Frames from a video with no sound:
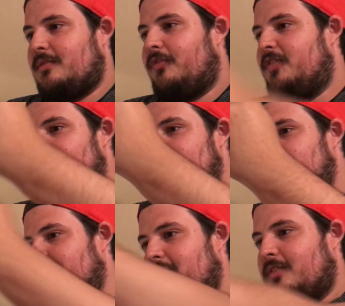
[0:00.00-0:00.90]

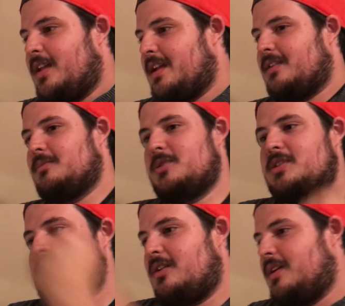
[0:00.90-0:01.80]
fist of like
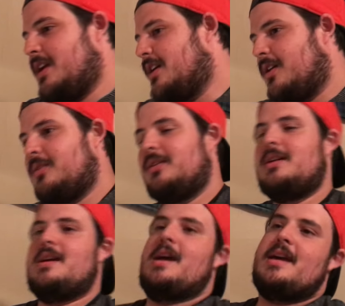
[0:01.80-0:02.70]
Mysterio,
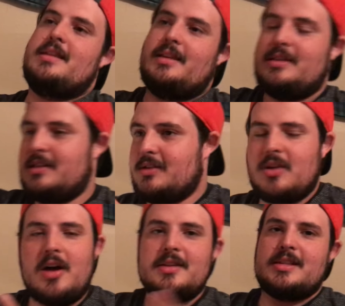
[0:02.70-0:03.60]
and then there's
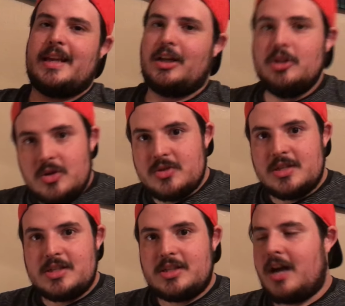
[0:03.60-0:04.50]
all this like
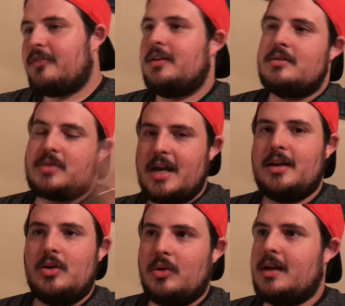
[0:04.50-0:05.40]
illusion stuff, and it was kind
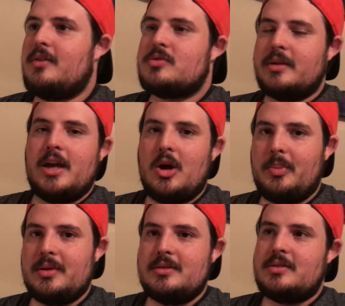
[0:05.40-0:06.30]
of cool, and I was really
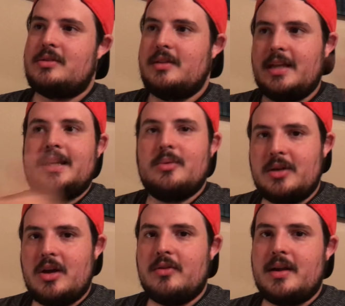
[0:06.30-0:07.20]
hoping that they
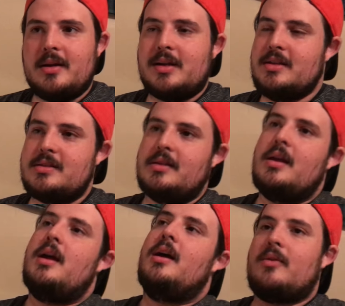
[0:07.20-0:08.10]
would go there, because
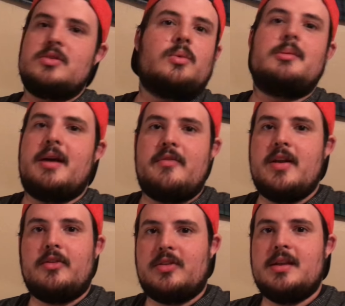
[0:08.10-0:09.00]
that was one of my
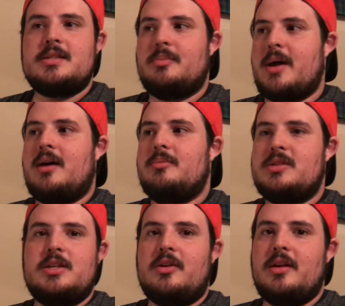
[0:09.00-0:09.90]
favorite things about
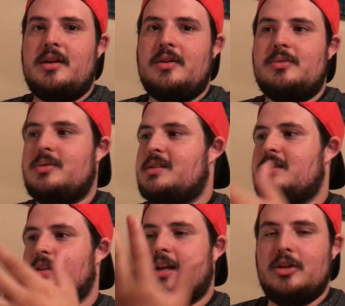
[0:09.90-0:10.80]
Mysterio, was
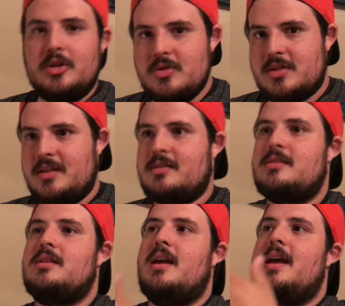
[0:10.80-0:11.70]
his like
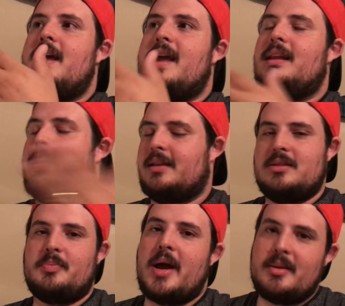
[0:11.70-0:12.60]
illusions. And like
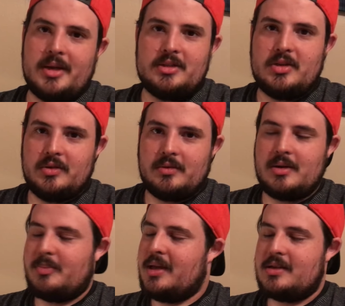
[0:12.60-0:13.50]
Spider-Man 2
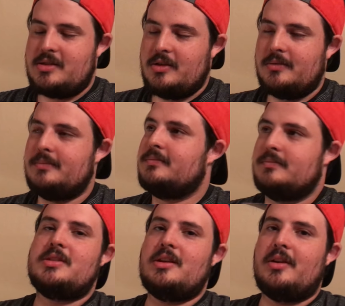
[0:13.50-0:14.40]
on PS2,
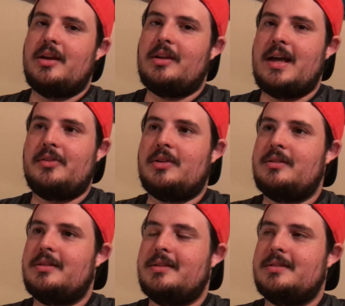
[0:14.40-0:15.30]
Mysterio level,